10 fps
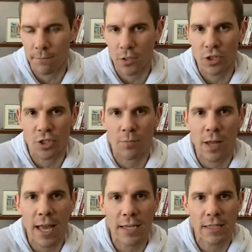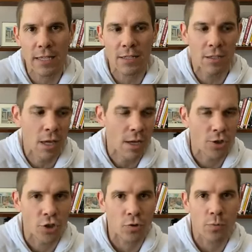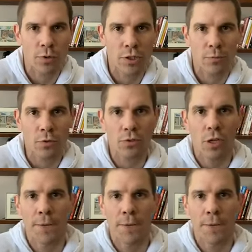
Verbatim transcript: It's just applying these general principles